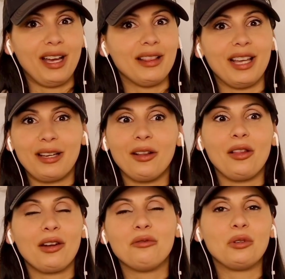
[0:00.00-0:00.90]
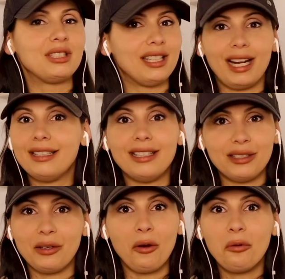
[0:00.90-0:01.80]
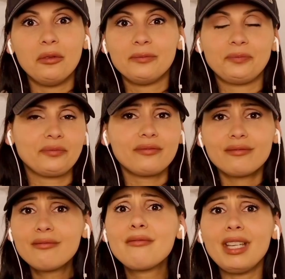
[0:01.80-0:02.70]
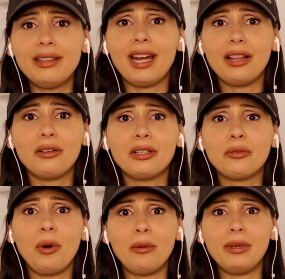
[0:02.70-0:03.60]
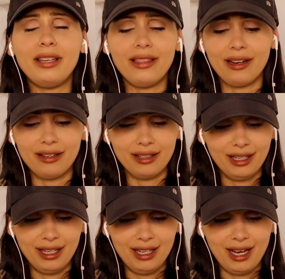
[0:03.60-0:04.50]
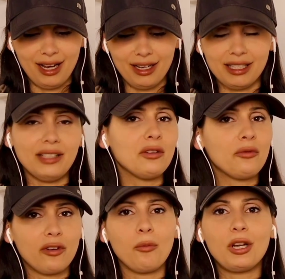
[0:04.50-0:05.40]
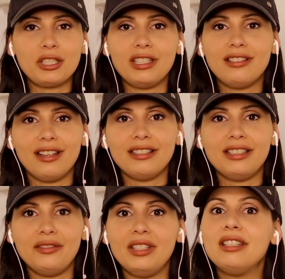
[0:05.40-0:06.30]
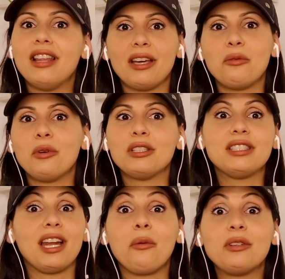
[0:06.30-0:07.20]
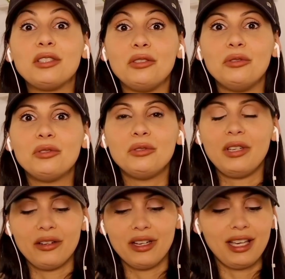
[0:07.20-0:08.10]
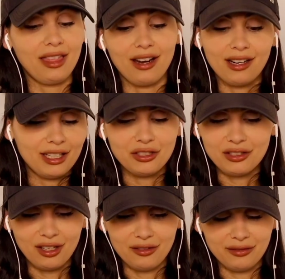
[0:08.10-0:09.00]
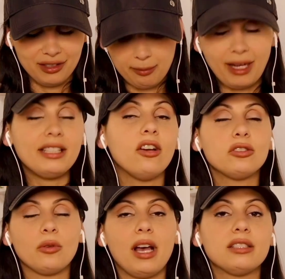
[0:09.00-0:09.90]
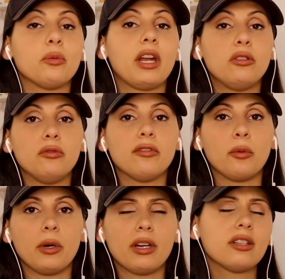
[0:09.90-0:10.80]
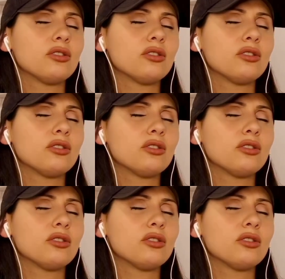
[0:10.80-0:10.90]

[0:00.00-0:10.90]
Like a lot of words that I didn't know that I learned while being there. And even from watching Italian TV, like words that I wasn't used to hearing and that I just love. Mandy also asked what I do for work.